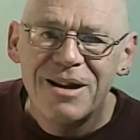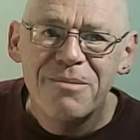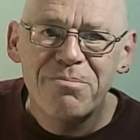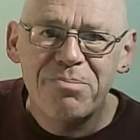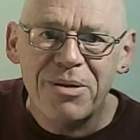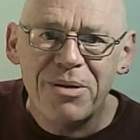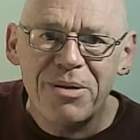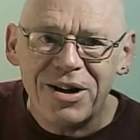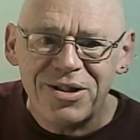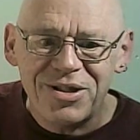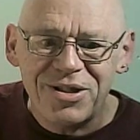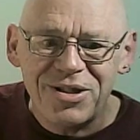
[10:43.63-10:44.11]

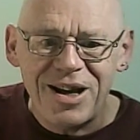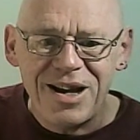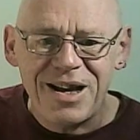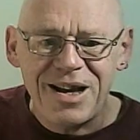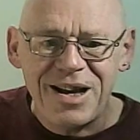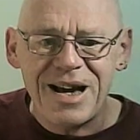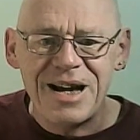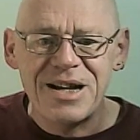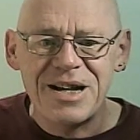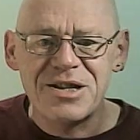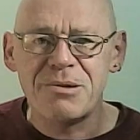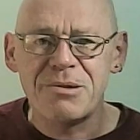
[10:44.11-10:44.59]
Birthday
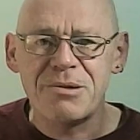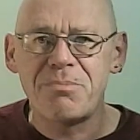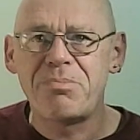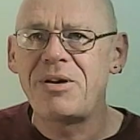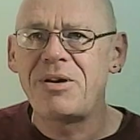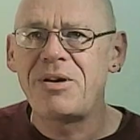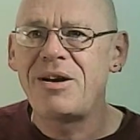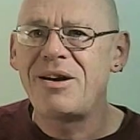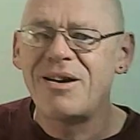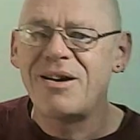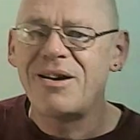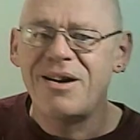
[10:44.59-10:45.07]
cakes
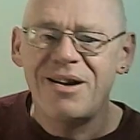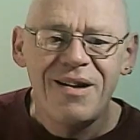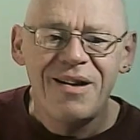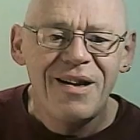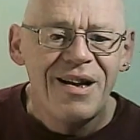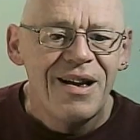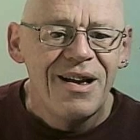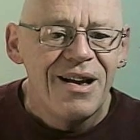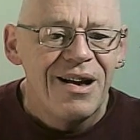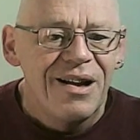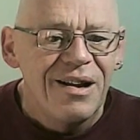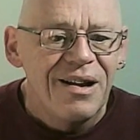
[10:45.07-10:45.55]
appear.
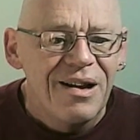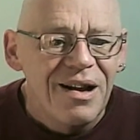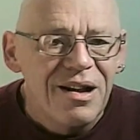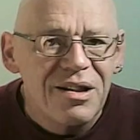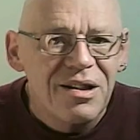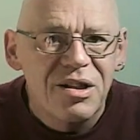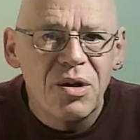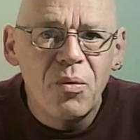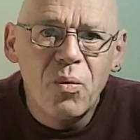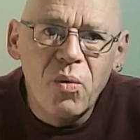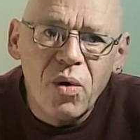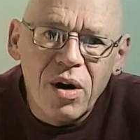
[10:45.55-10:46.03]

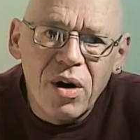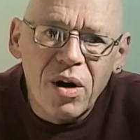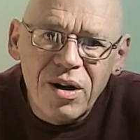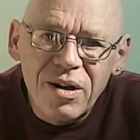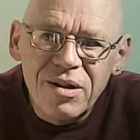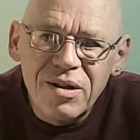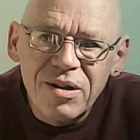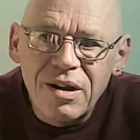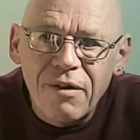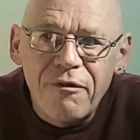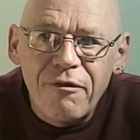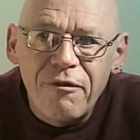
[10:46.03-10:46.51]
The
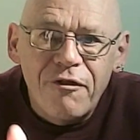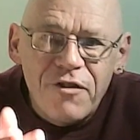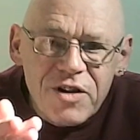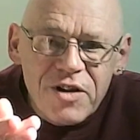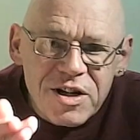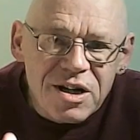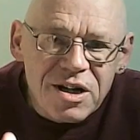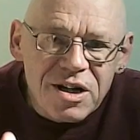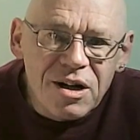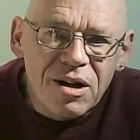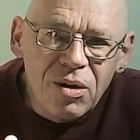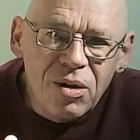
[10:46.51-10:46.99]
world, the
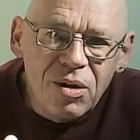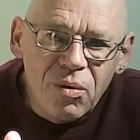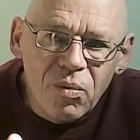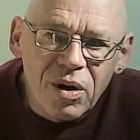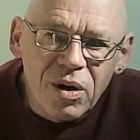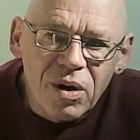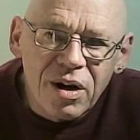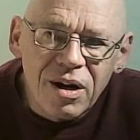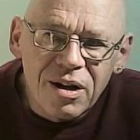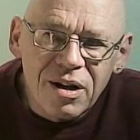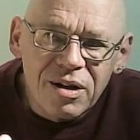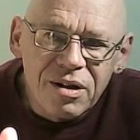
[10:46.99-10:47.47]
physical
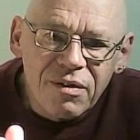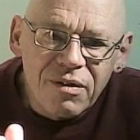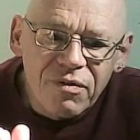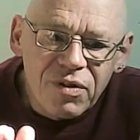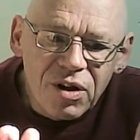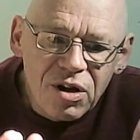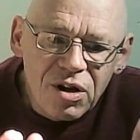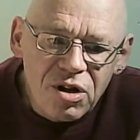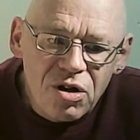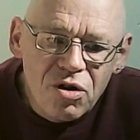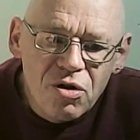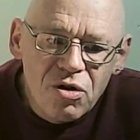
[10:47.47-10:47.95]
world of
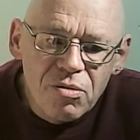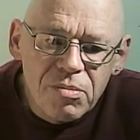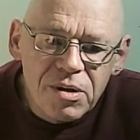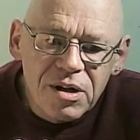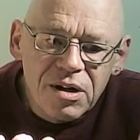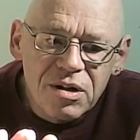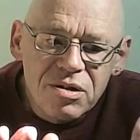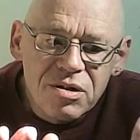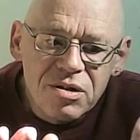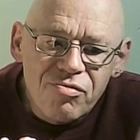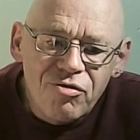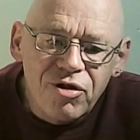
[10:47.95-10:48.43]
the
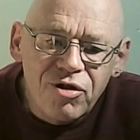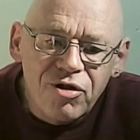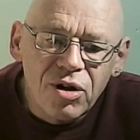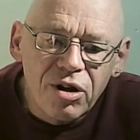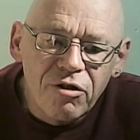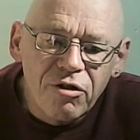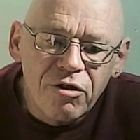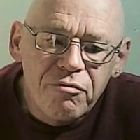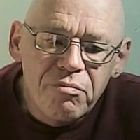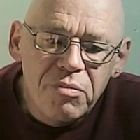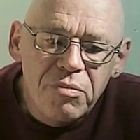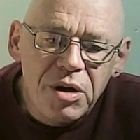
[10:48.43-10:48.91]
human is full
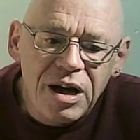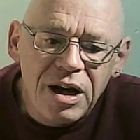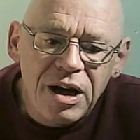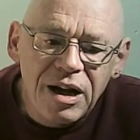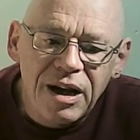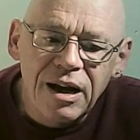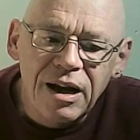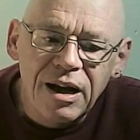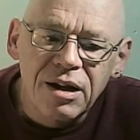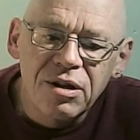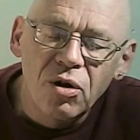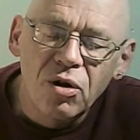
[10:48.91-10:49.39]
of
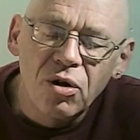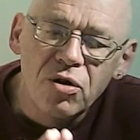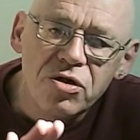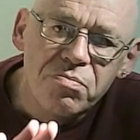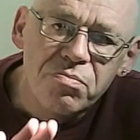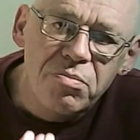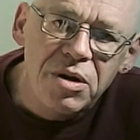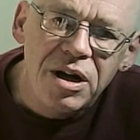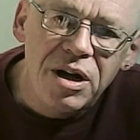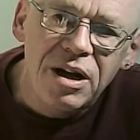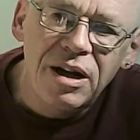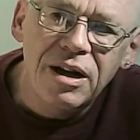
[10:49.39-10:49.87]
meaning, and those
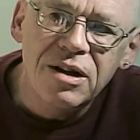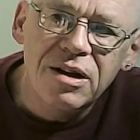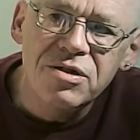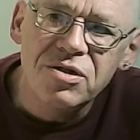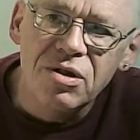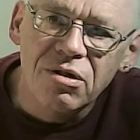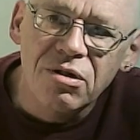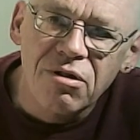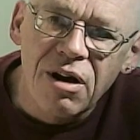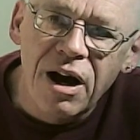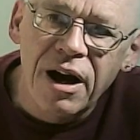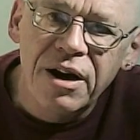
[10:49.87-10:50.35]
meanings
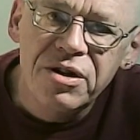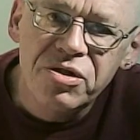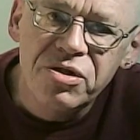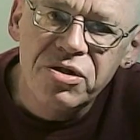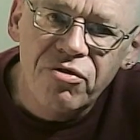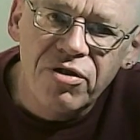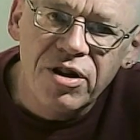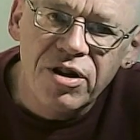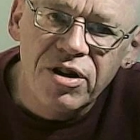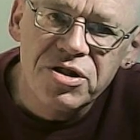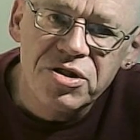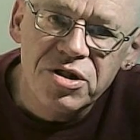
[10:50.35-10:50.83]
arise
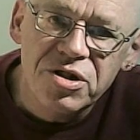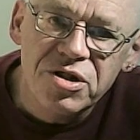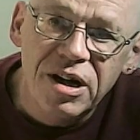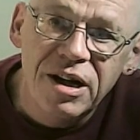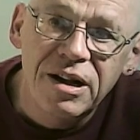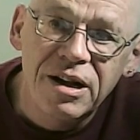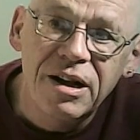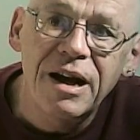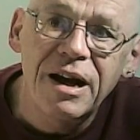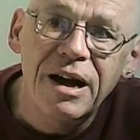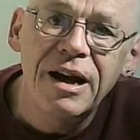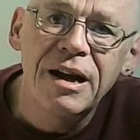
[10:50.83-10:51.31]
first
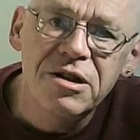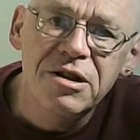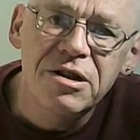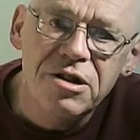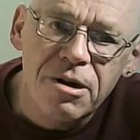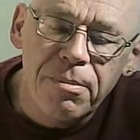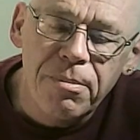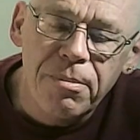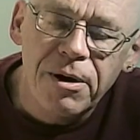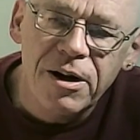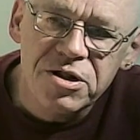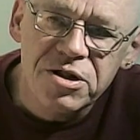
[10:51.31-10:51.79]
in
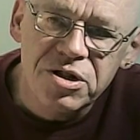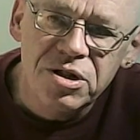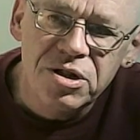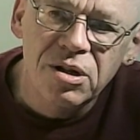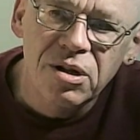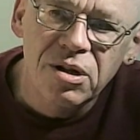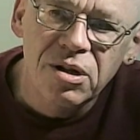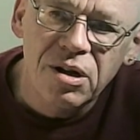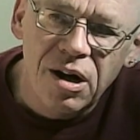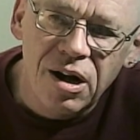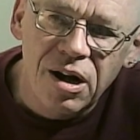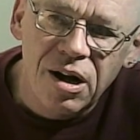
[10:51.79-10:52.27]

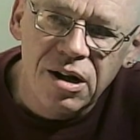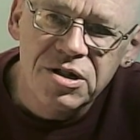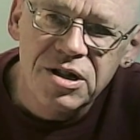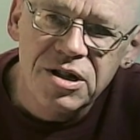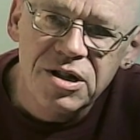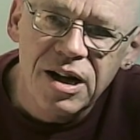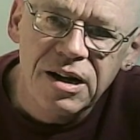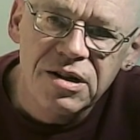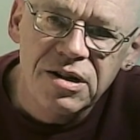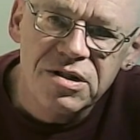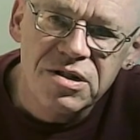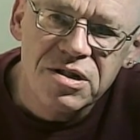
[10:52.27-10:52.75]
interpersonal
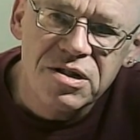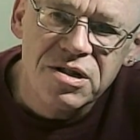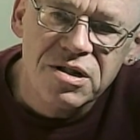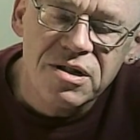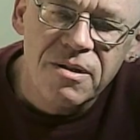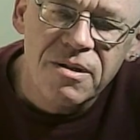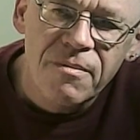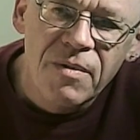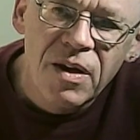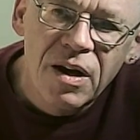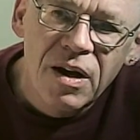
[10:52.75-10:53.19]
contexts.